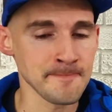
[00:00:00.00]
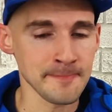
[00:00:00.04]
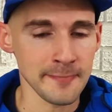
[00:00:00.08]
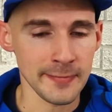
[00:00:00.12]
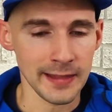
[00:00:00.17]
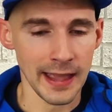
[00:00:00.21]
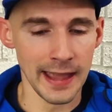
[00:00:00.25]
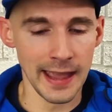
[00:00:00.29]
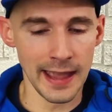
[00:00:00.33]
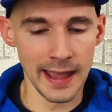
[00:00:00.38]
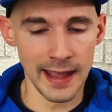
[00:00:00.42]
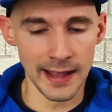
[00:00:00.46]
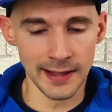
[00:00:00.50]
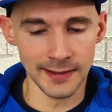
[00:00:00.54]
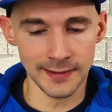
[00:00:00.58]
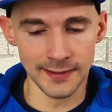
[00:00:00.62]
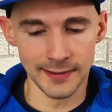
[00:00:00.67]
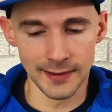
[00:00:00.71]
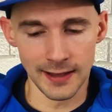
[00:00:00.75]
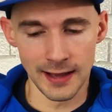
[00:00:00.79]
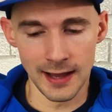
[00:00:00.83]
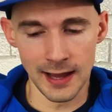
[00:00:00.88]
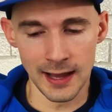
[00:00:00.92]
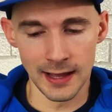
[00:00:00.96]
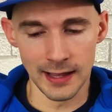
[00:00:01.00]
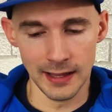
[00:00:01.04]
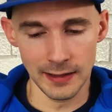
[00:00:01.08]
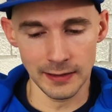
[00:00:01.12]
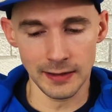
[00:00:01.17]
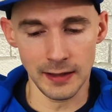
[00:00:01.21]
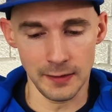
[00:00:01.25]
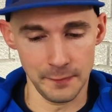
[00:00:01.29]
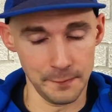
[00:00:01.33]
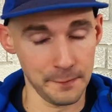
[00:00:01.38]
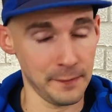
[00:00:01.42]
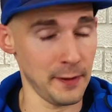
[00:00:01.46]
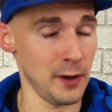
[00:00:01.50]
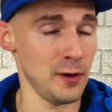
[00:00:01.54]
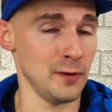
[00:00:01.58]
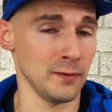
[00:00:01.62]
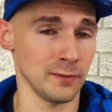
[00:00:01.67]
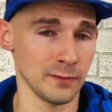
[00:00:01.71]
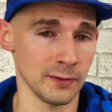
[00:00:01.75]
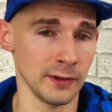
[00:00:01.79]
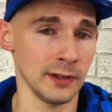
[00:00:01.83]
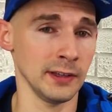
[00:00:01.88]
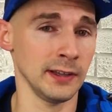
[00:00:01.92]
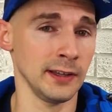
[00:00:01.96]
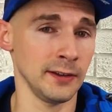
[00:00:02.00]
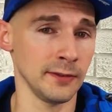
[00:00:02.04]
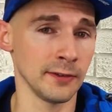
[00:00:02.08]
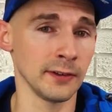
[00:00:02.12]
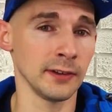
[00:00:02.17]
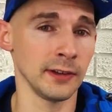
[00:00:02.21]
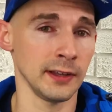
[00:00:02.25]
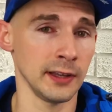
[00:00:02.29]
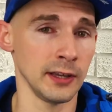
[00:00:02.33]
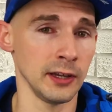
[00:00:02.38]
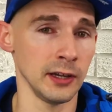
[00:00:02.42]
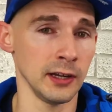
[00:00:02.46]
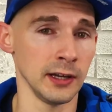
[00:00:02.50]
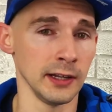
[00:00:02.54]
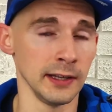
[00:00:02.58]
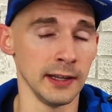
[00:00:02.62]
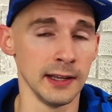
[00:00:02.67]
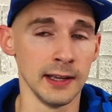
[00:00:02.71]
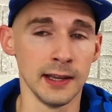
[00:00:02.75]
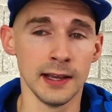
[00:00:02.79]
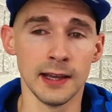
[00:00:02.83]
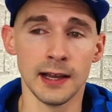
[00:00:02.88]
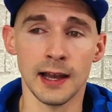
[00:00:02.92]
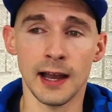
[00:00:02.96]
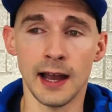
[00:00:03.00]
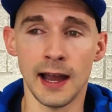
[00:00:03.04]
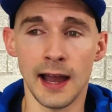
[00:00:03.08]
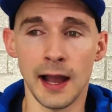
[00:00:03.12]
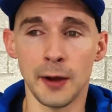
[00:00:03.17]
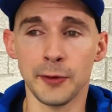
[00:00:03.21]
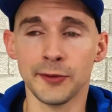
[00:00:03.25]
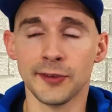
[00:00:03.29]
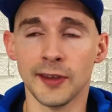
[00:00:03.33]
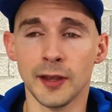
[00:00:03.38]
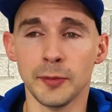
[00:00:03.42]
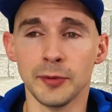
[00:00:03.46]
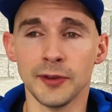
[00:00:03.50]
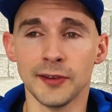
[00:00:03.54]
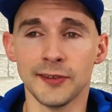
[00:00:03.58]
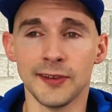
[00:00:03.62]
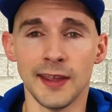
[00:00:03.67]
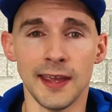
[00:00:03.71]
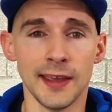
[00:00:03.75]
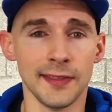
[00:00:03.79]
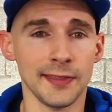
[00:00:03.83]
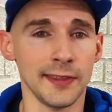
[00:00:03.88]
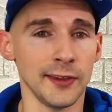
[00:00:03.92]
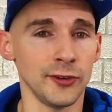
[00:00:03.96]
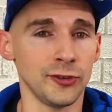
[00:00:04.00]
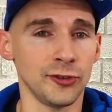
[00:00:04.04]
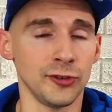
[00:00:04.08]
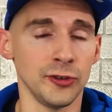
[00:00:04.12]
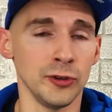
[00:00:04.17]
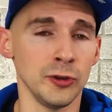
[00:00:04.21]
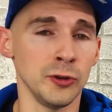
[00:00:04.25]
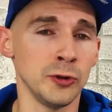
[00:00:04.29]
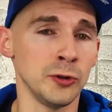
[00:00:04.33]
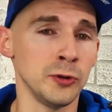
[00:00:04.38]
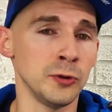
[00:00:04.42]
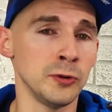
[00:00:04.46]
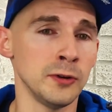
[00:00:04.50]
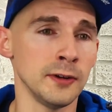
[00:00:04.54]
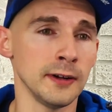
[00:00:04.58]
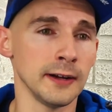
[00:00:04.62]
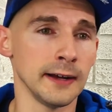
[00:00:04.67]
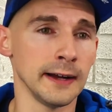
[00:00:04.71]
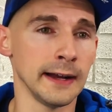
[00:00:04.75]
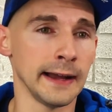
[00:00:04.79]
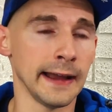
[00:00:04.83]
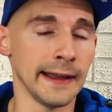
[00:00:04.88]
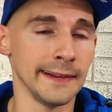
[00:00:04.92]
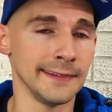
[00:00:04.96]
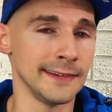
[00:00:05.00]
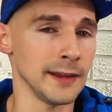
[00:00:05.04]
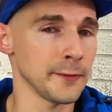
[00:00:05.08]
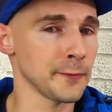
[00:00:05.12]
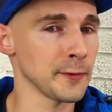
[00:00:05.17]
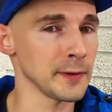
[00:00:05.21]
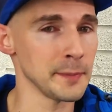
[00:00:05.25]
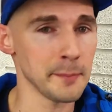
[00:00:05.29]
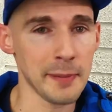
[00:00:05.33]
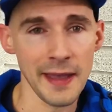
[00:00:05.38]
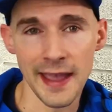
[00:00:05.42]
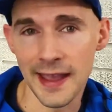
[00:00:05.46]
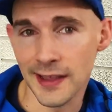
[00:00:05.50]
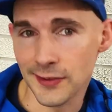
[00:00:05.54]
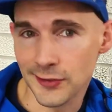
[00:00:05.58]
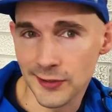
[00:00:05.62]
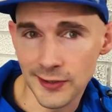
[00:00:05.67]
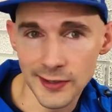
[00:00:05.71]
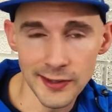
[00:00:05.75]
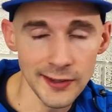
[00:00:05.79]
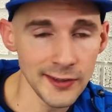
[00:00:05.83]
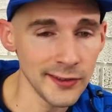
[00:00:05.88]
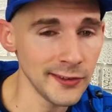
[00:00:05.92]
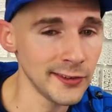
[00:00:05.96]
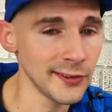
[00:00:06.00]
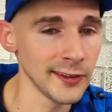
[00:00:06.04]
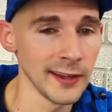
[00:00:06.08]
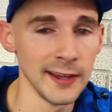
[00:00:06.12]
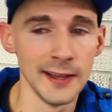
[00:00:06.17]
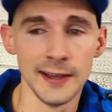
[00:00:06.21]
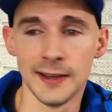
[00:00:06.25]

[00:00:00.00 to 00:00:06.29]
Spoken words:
And it felt really, really good. I was able to take this shoe at different paces,